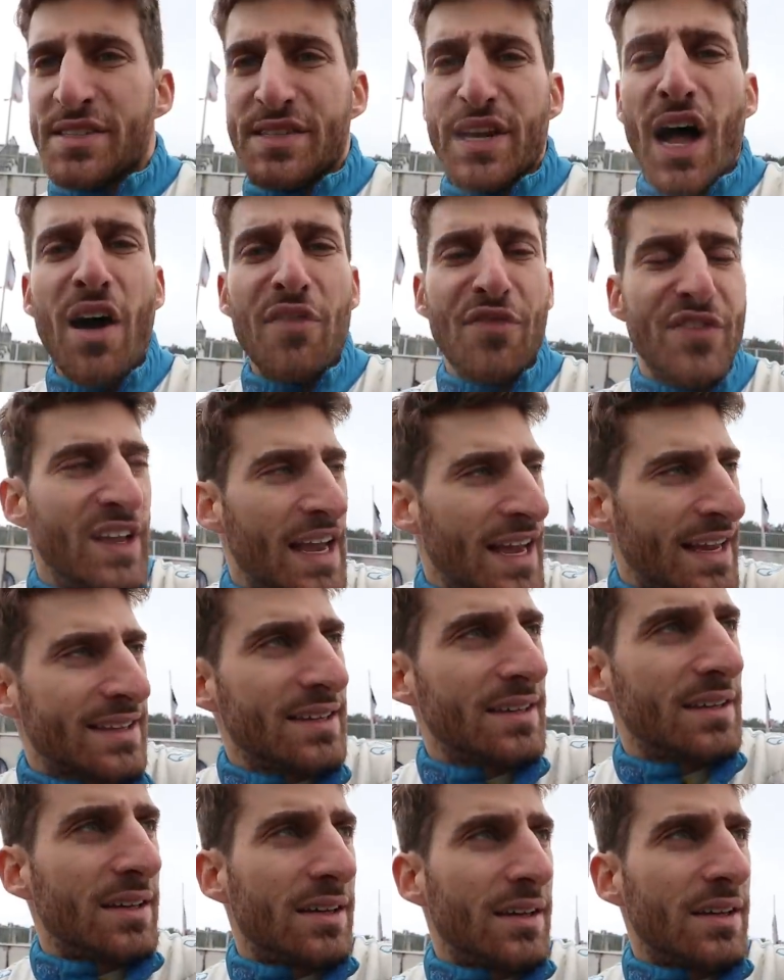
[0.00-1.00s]

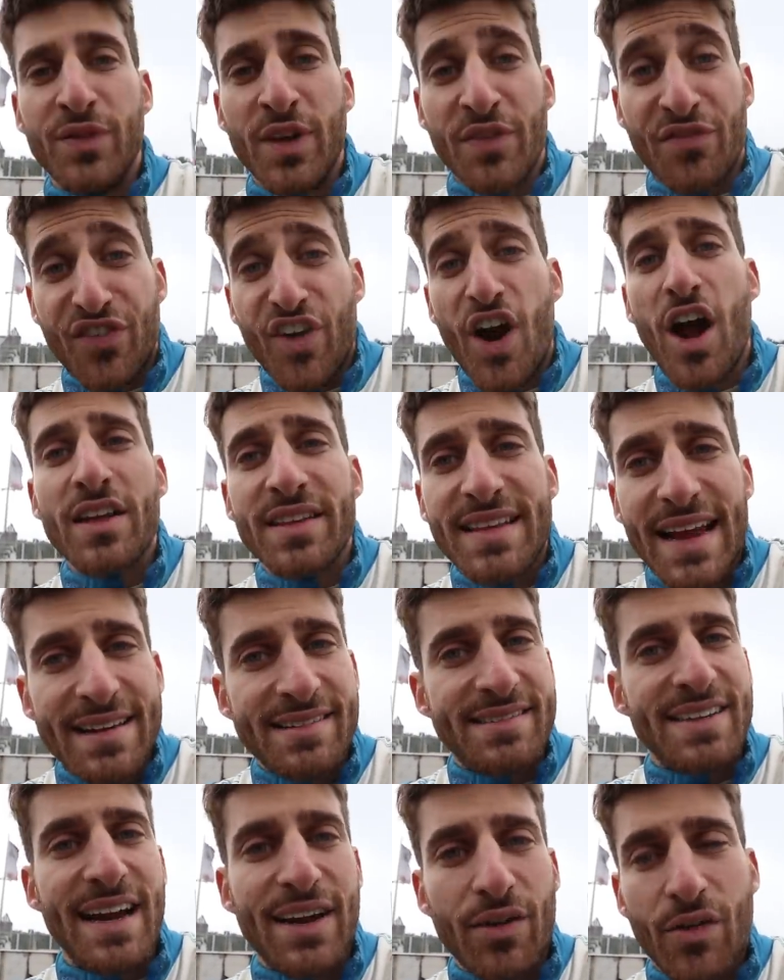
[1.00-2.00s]
softened the front
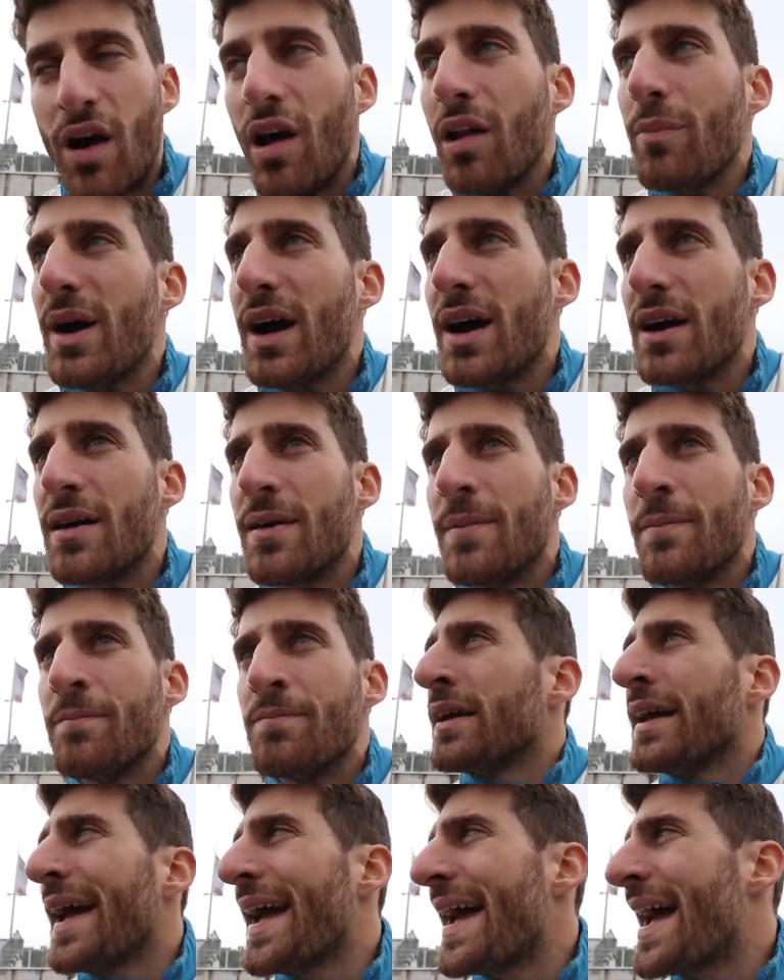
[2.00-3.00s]
anti-roll bar,
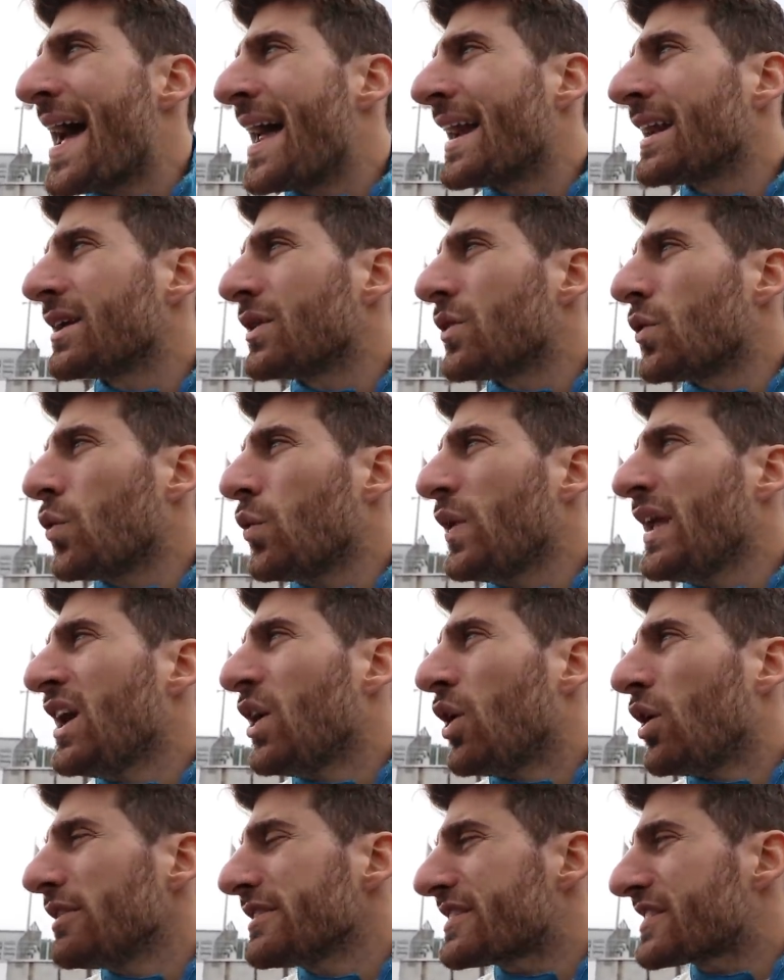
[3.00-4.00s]
and
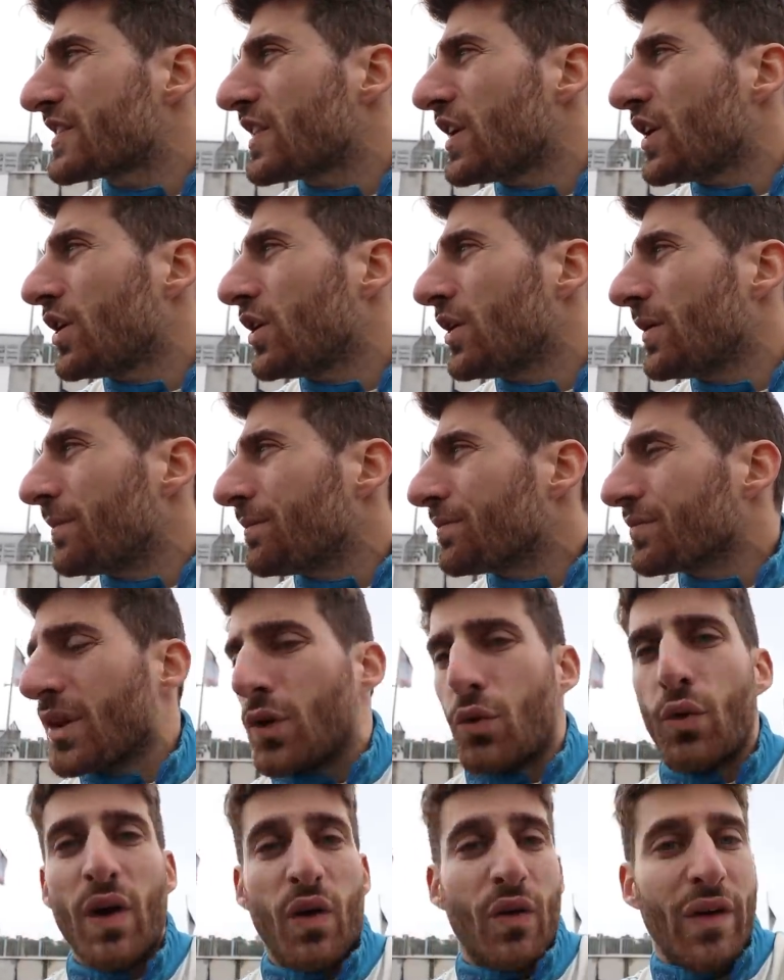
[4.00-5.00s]

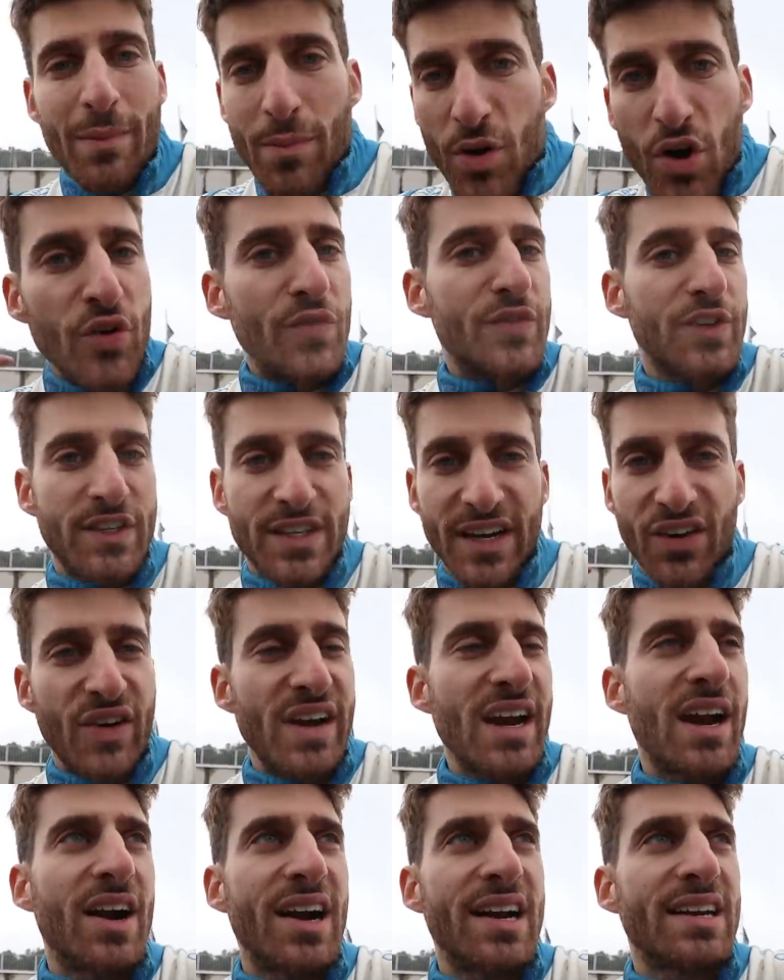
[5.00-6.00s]
we removed the
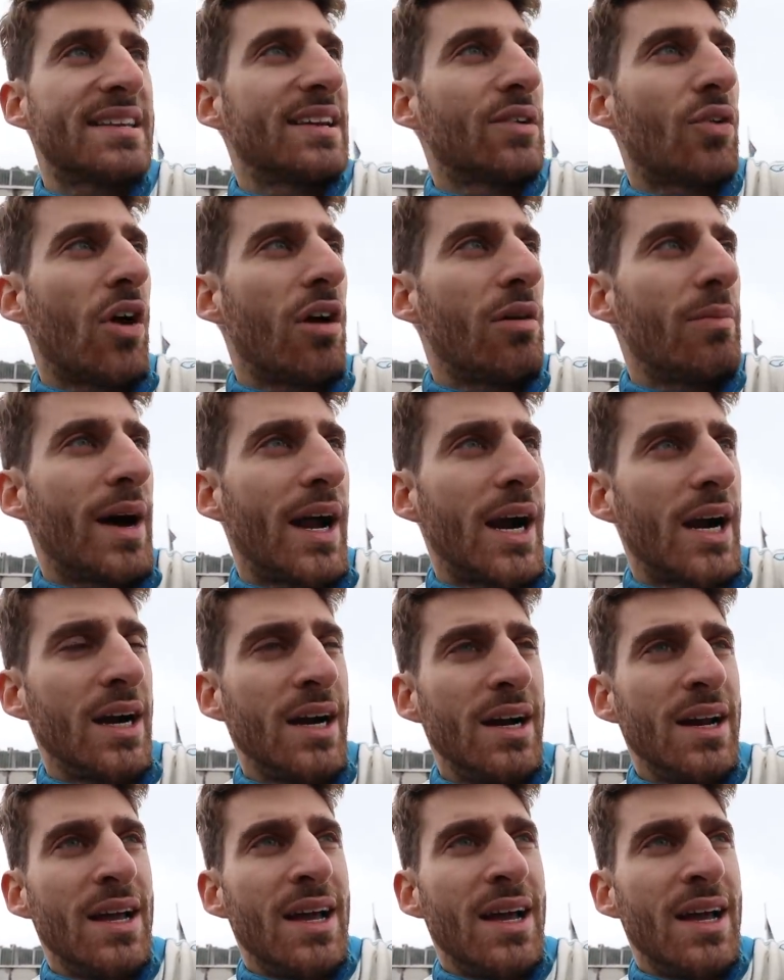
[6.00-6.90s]
rear anti-roll bar,